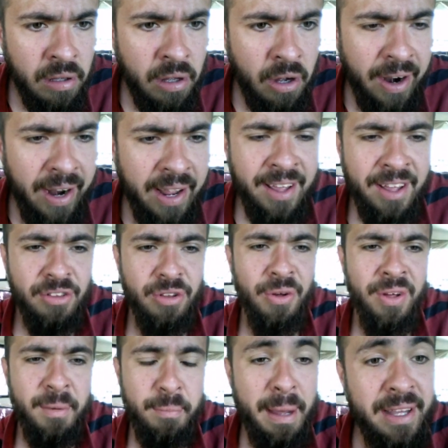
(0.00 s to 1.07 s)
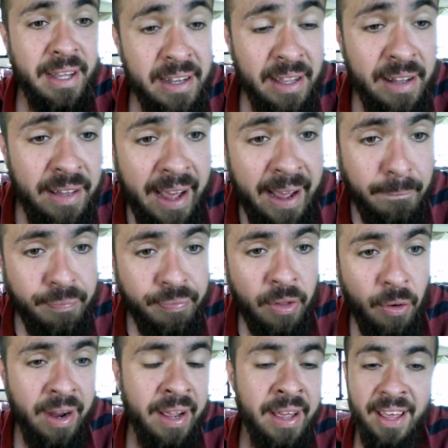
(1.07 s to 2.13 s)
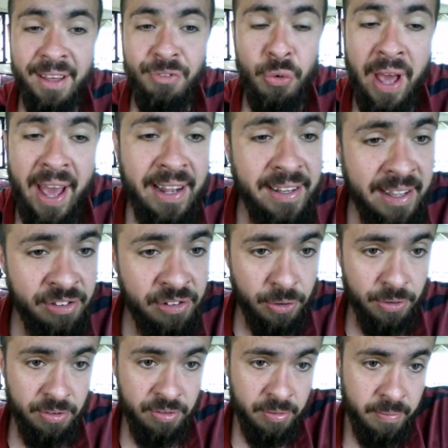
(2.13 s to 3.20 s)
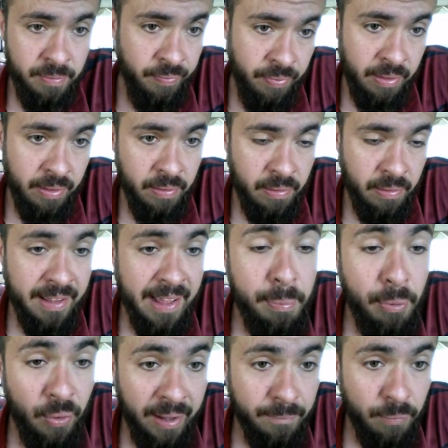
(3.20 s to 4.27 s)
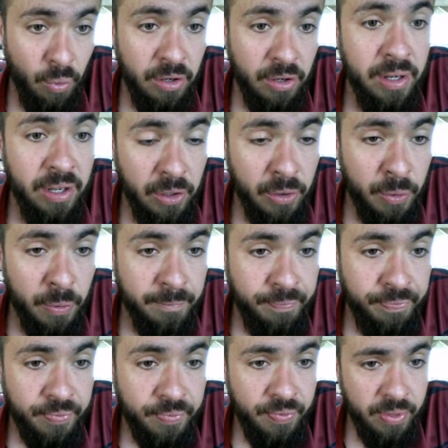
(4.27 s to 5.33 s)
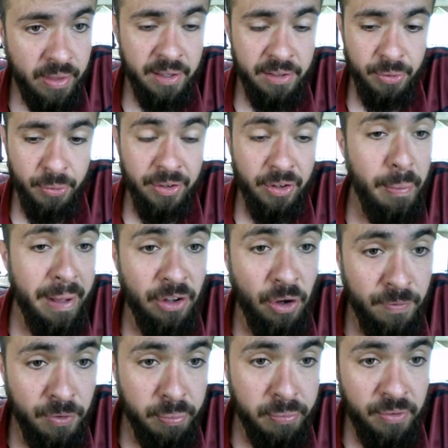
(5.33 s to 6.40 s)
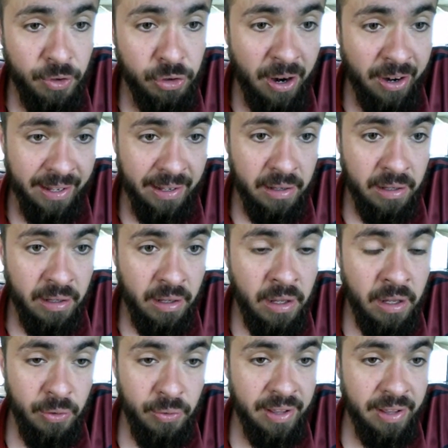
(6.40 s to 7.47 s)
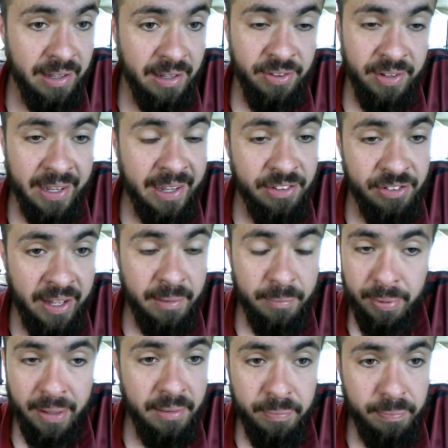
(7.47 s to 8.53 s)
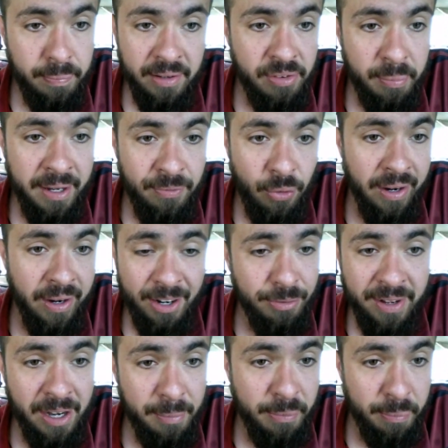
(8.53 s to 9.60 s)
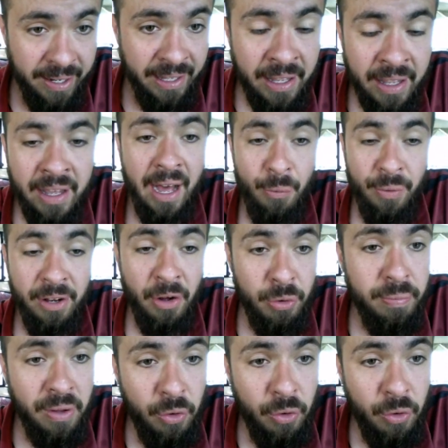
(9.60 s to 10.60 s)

All right, so maybe you did that. All right, if you had testicles, at that point, what you would do is you would go back to Whole Foods Market. You would say, hey, listen, I got this cake, paid some money for it. I don't care about the money. I want to know